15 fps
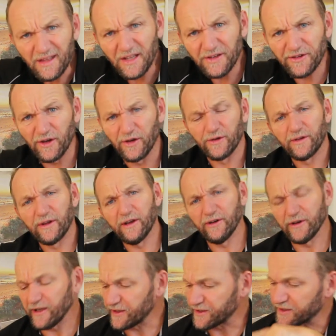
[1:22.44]
So here
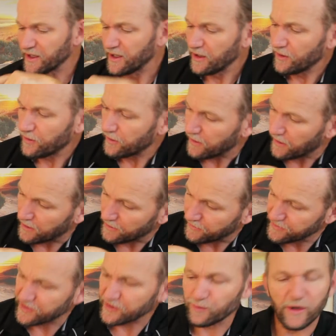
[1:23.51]
it is.
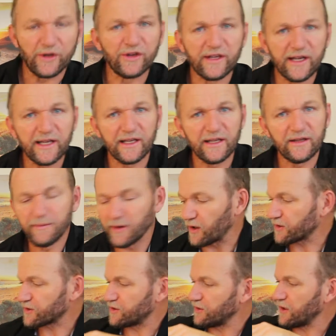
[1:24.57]
This is what you get in the
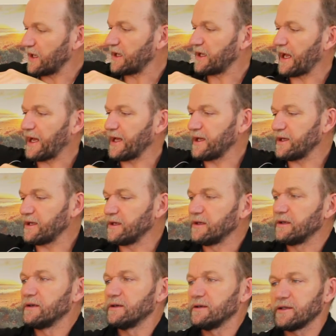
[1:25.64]
box. You get a
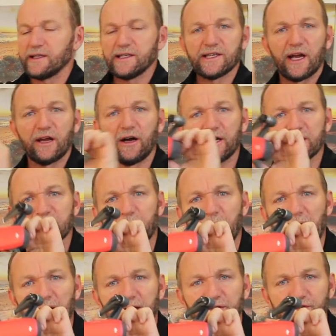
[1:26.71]
DJI
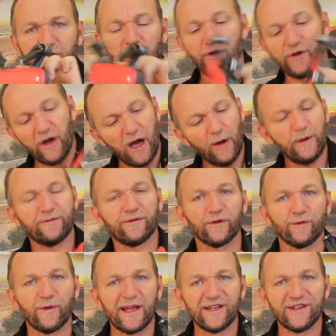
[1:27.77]
Spark drone. I went for
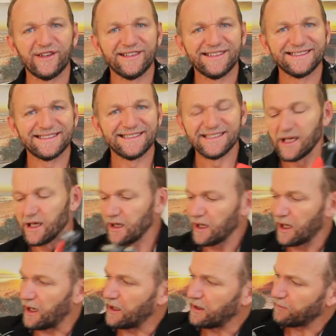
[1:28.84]
red.
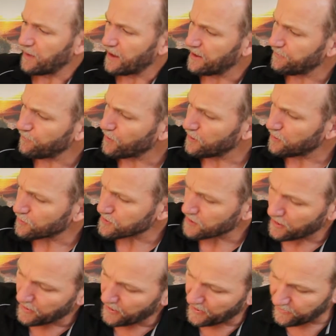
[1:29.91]
And we
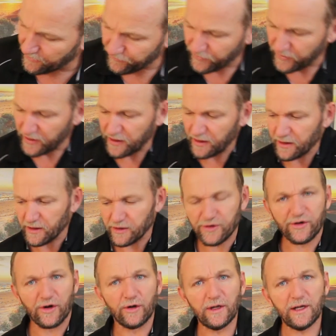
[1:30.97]
also have the
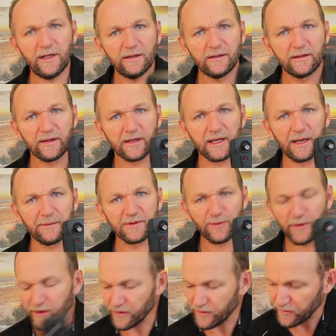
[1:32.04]
controller that comes
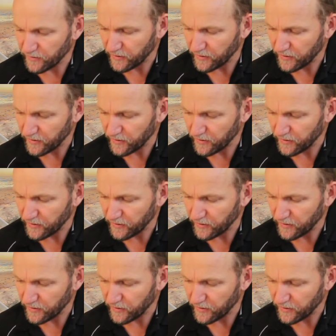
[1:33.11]
with